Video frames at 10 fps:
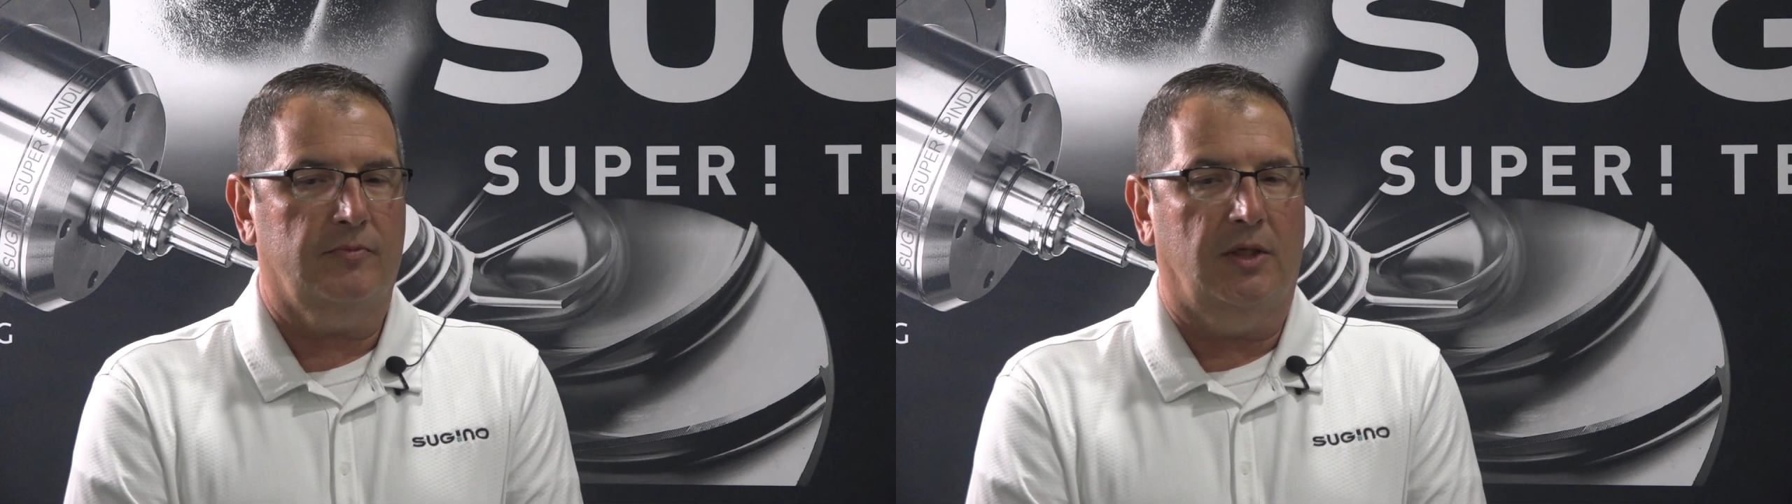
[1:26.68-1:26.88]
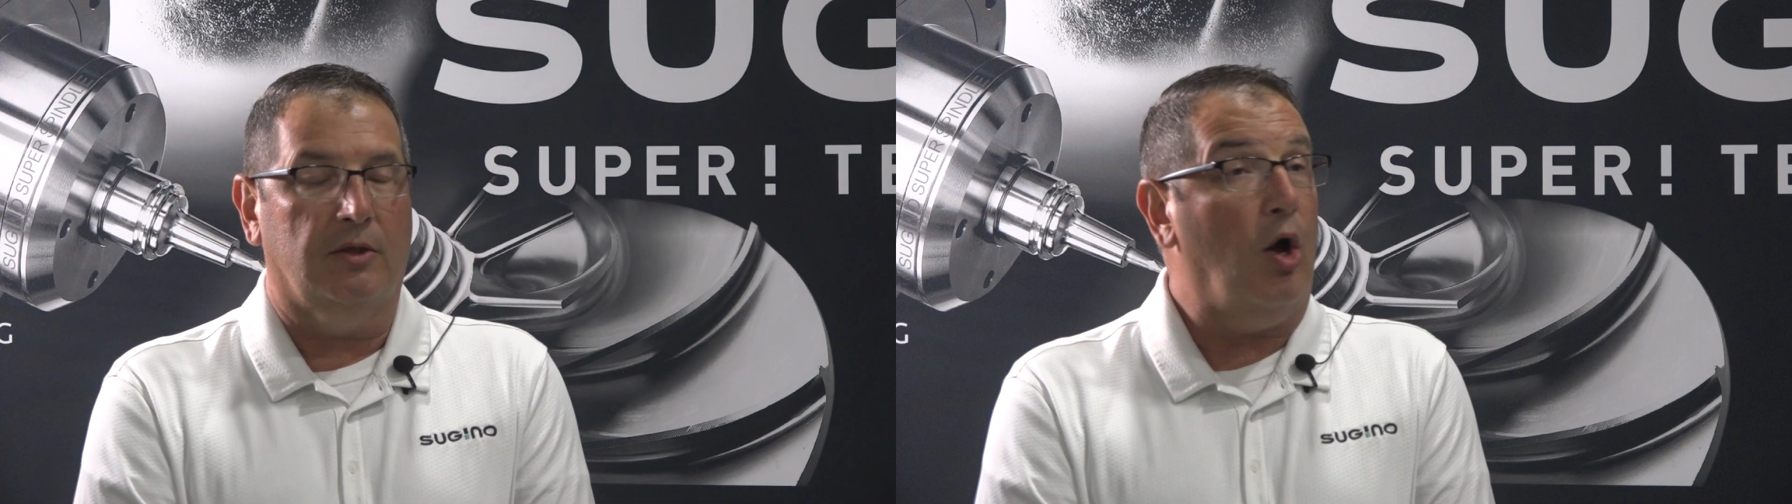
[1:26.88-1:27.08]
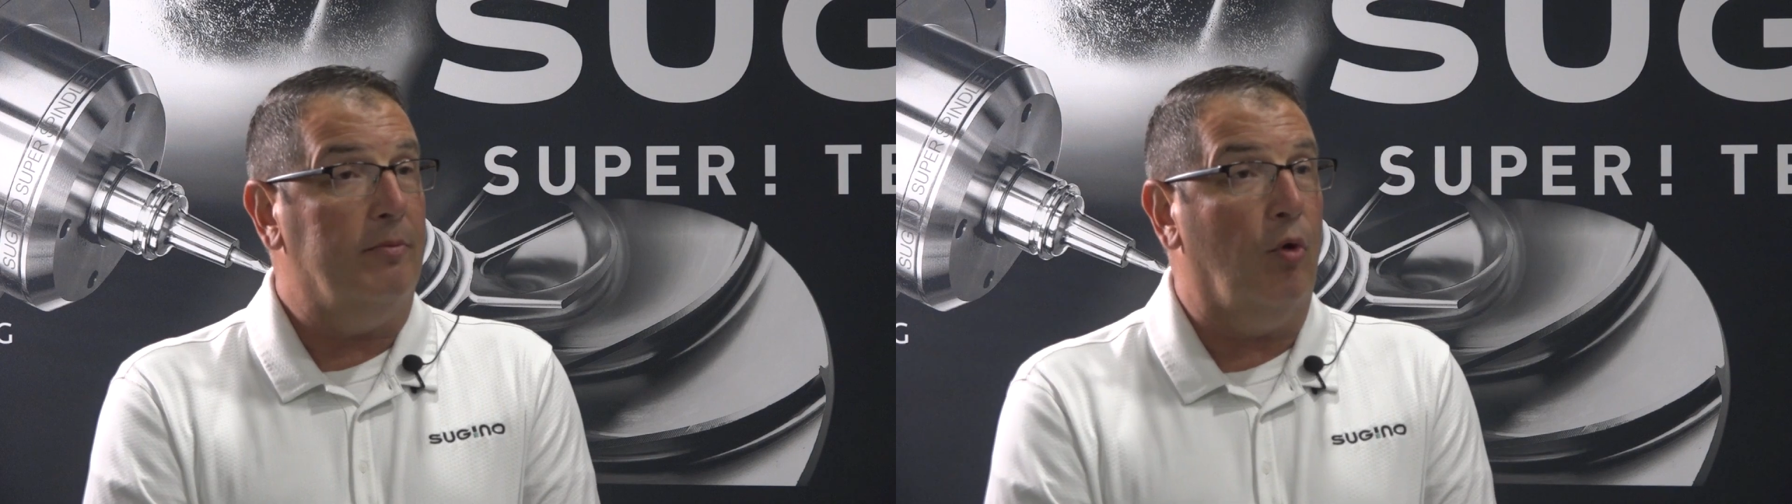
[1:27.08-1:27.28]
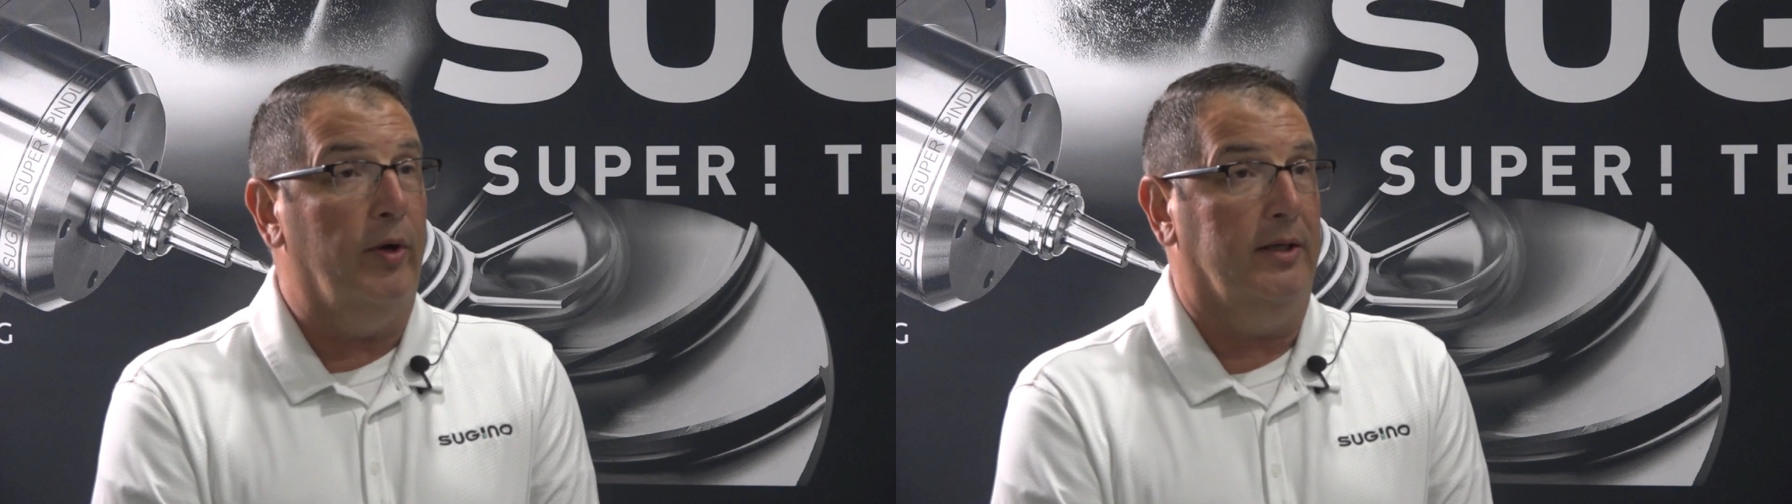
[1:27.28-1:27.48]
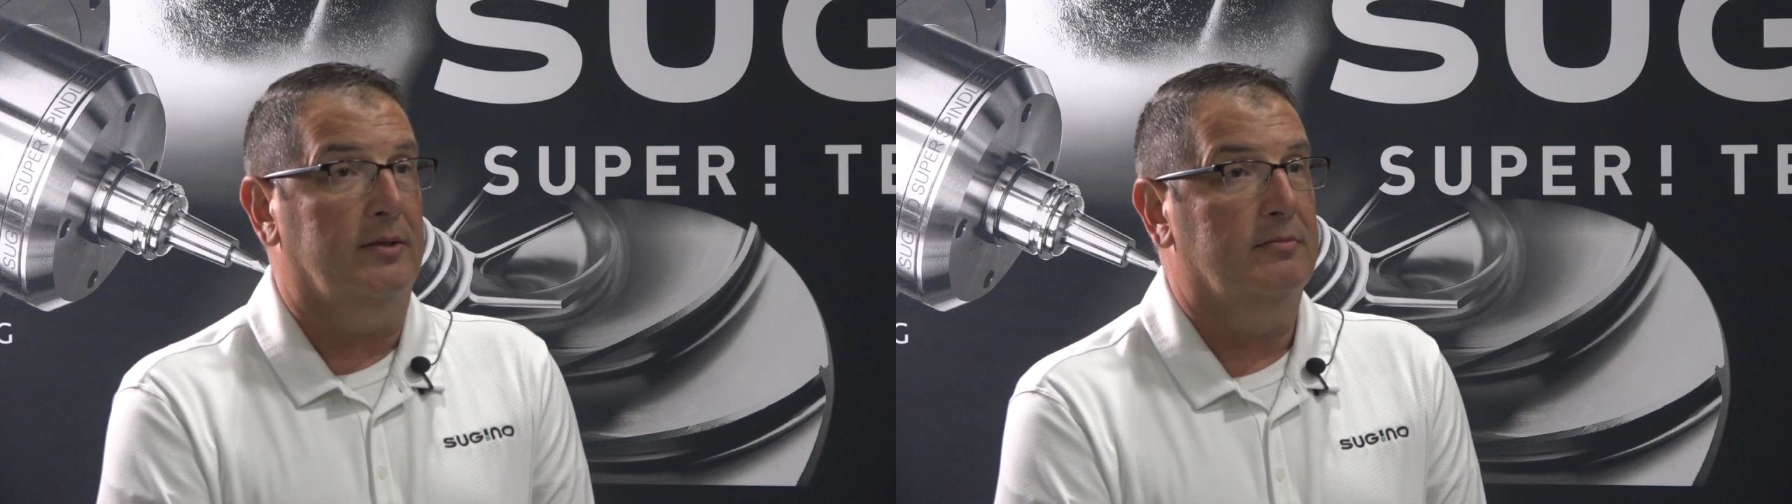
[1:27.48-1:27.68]
lawn
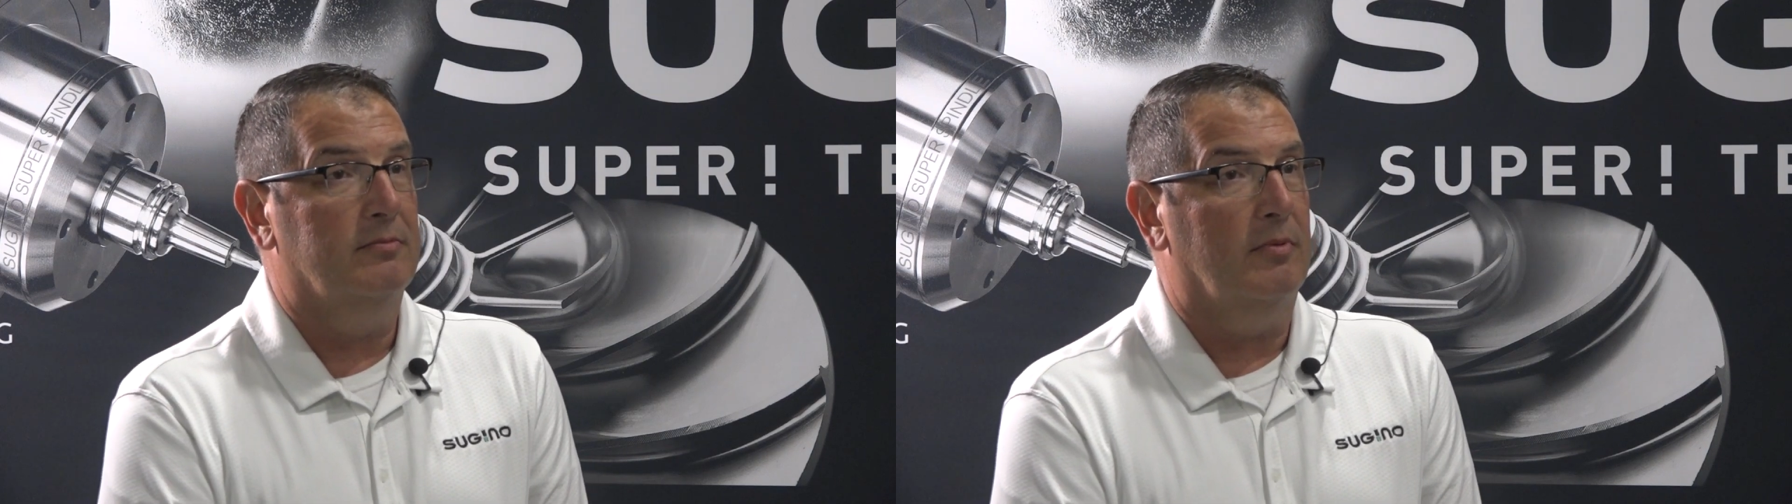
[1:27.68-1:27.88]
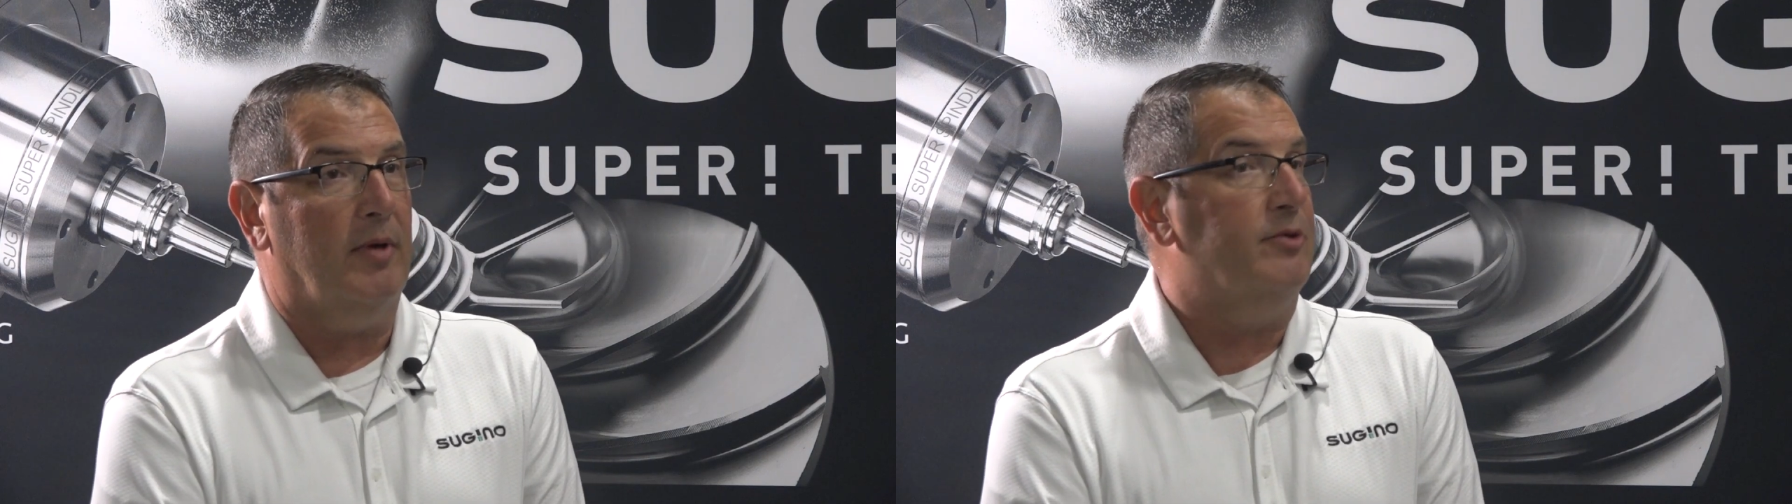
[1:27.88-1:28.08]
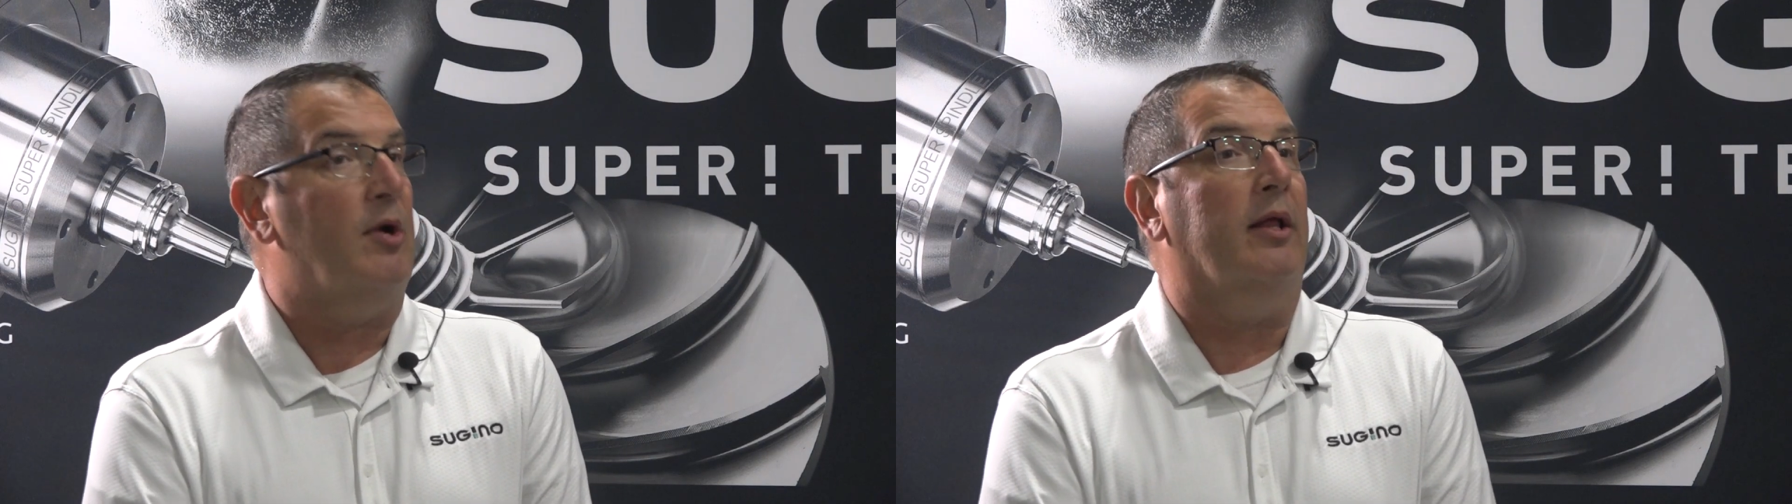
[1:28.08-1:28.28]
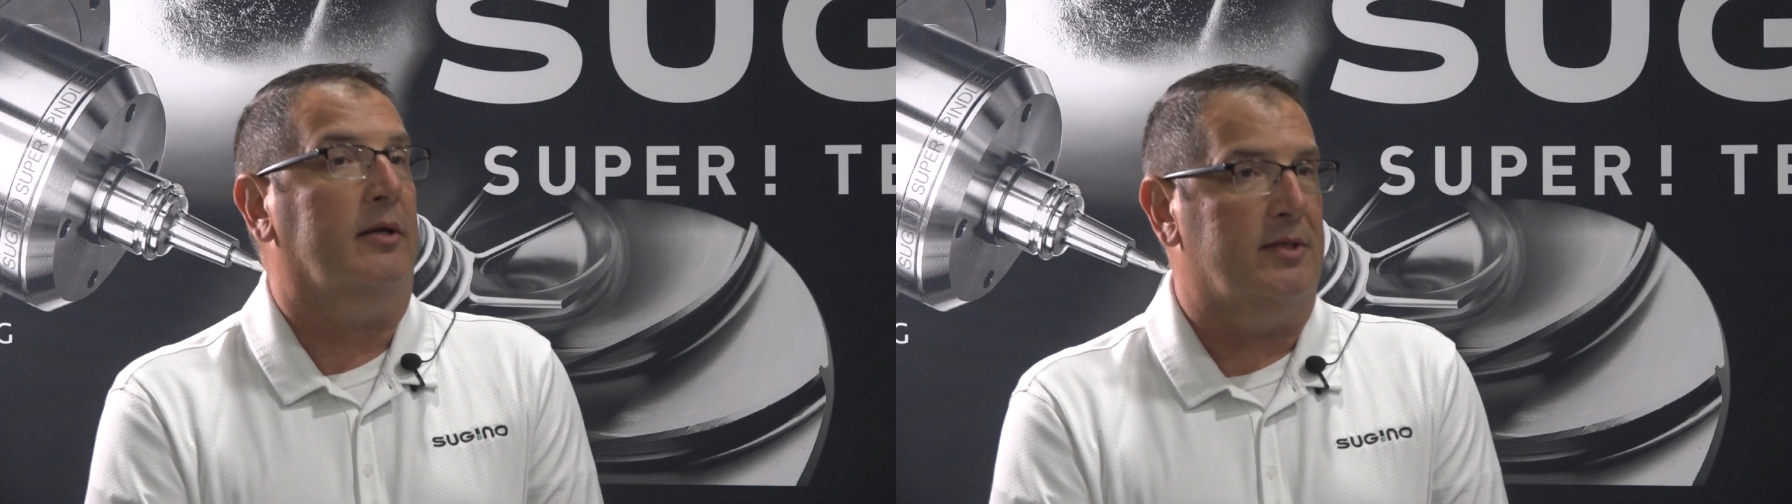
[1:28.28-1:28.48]
mowing hydraulic